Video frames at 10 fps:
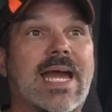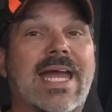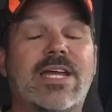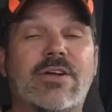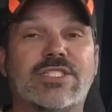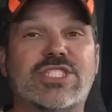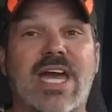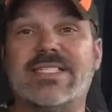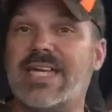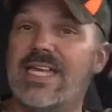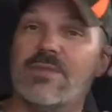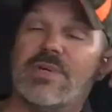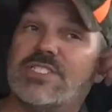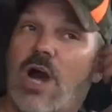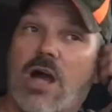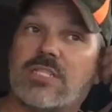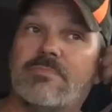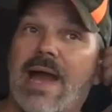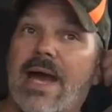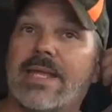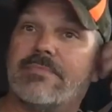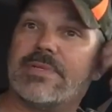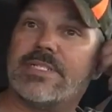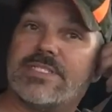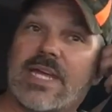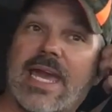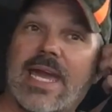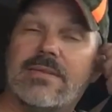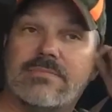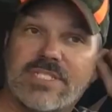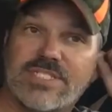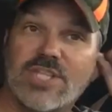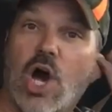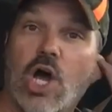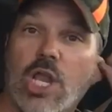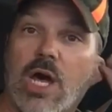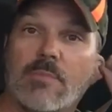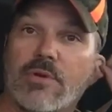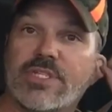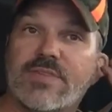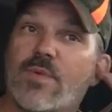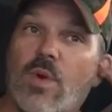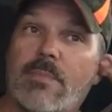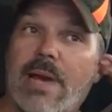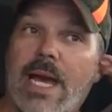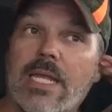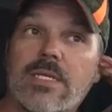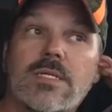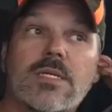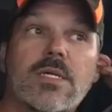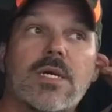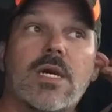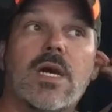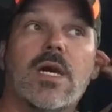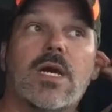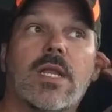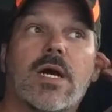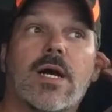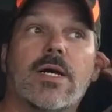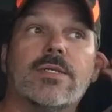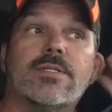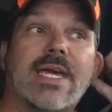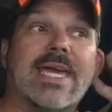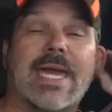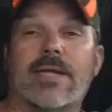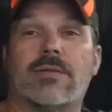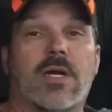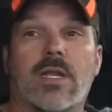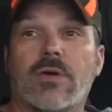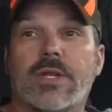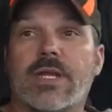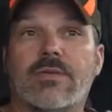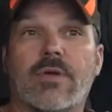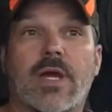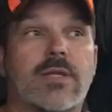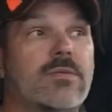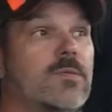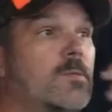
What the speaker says: got here and checked in, and we talked about it because they can't. This is all lumber except for one pallet, and they can't unload it in the rain.